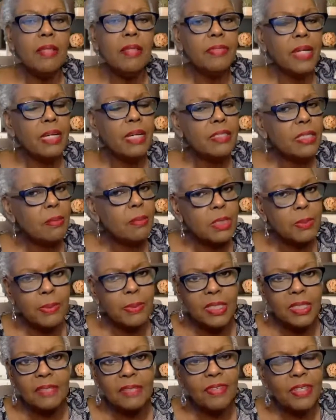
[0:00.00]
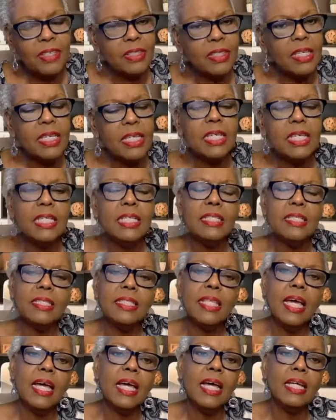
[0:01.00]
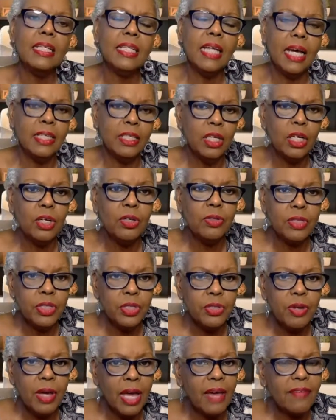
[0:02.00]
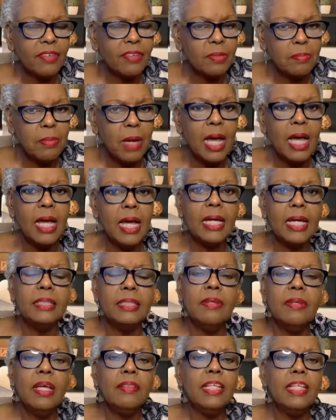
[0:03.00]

there's some specific things that I know that you have in mind